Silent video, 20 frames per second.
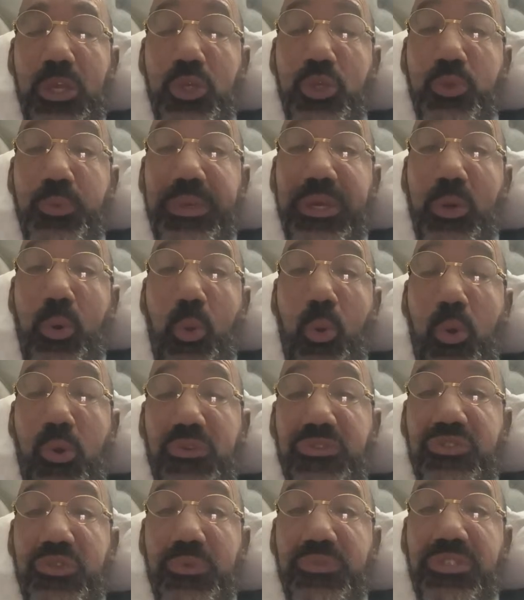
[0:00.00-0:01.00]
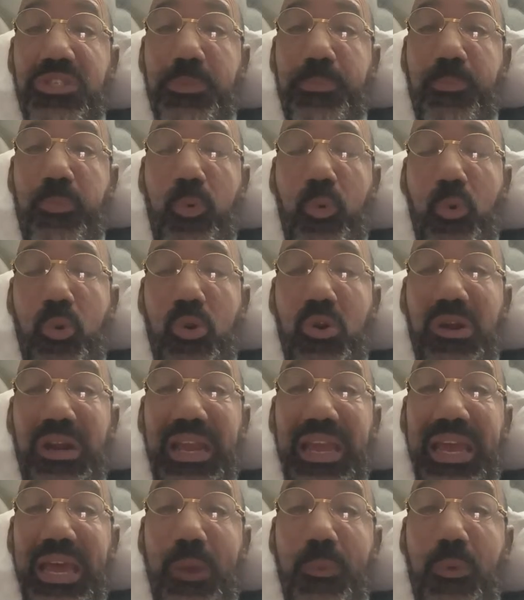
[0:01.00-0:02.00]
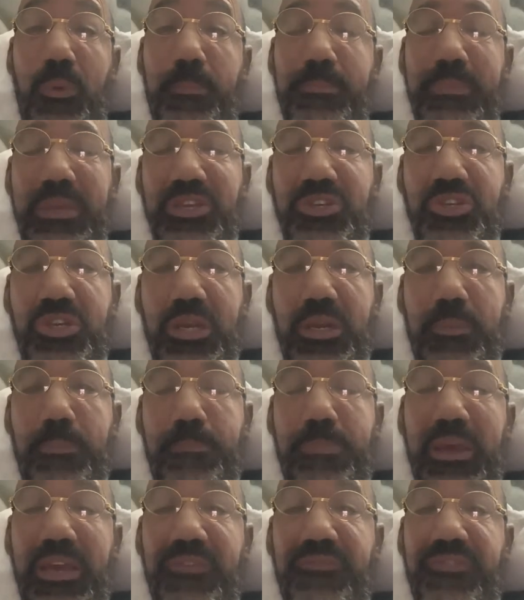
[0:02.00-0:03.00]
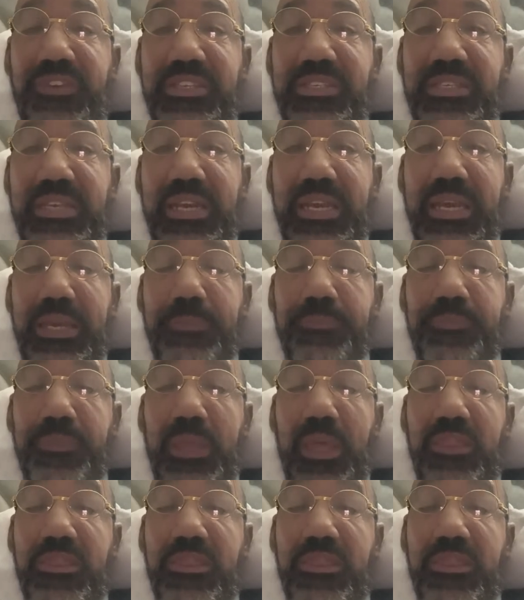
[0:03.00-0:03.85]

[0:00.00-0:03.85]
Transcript: You can also support our mission by visiting